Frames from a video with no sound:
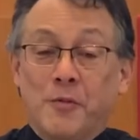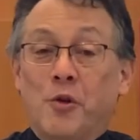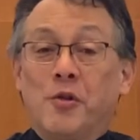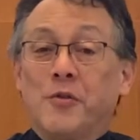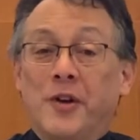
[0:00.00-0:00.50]

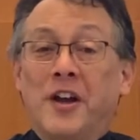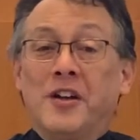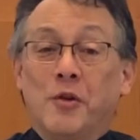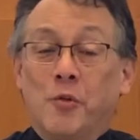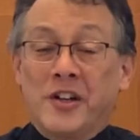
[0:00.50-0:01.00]
rolled
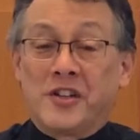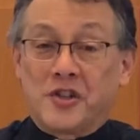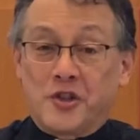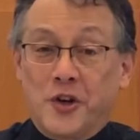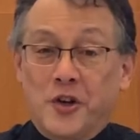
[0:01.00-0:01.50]
around, you went to
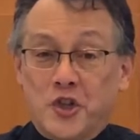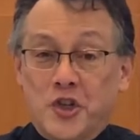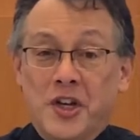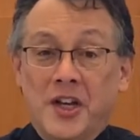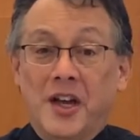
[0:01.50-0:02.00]
church,